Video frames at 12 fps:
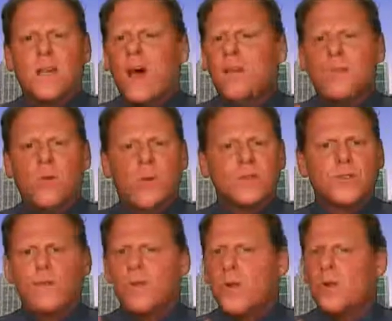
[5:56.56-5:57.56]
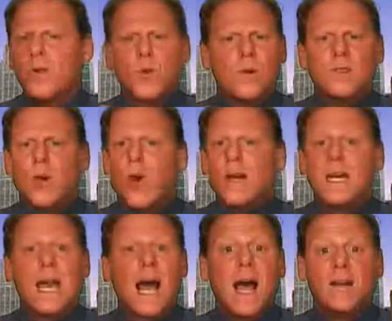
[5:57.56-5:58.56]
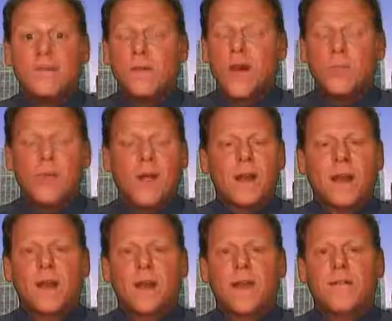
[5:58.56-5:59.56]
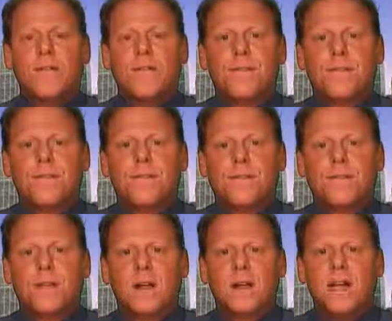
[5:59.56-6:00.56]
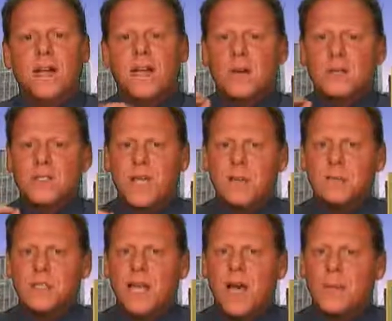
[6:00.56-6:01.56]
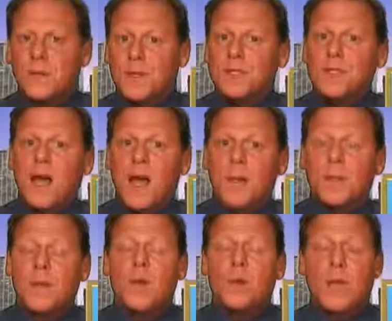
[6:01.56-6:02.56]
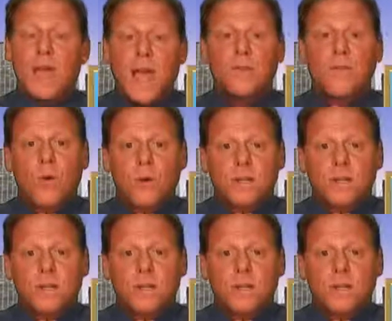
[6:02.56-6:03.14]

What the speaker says: It's unvoiced. Your vocal cords are not vibrating. Now, same sound, but this time we add